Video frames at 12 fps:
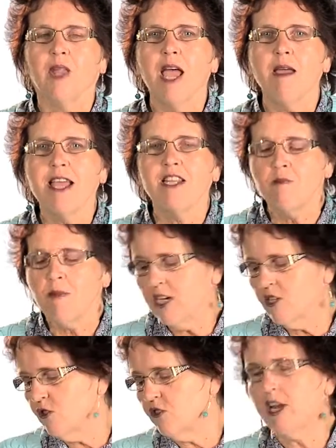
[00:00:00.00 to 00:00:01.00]
I had to
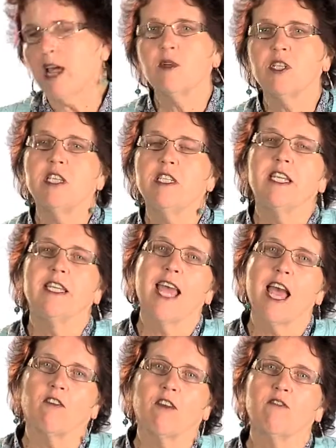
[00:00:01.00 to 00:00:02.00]
make sure that I was sitting
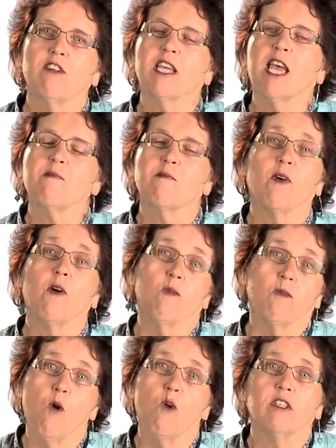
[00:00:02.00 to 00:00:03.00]
down every time,
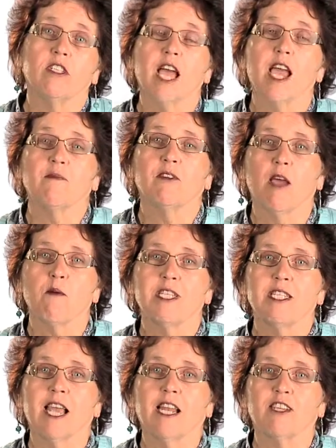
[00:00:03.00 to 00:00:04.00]
all the time that I
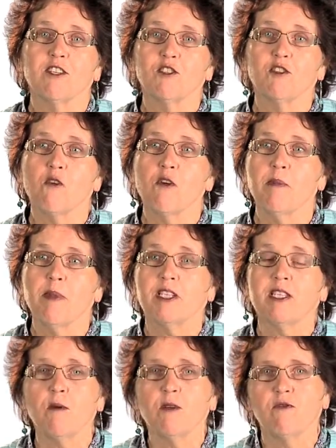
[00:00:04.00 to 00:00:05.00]
was telling a story,
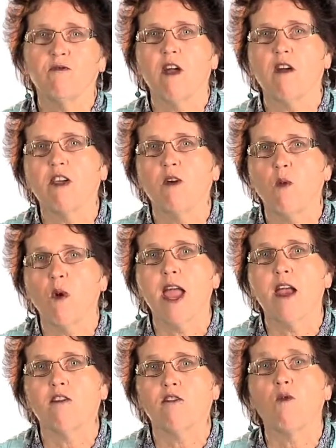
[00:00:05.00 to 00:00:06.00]
because I was very
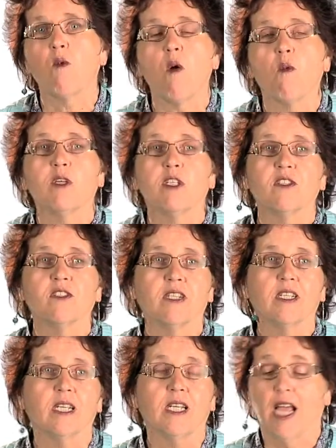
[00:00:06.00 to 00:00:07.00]
aware of what was
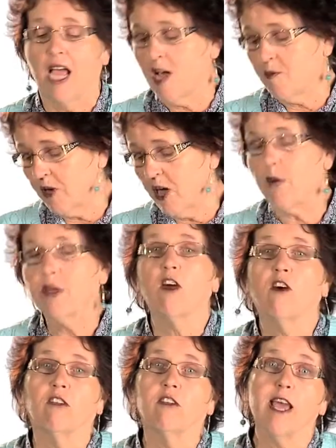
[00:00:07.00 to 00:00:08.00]
um, going
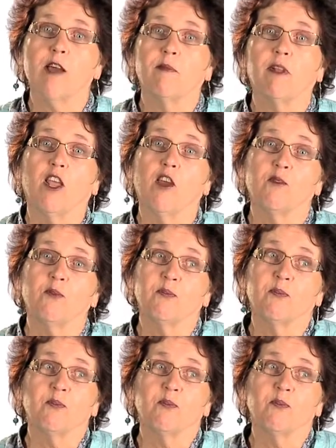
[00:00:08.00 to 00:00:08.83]
on down below.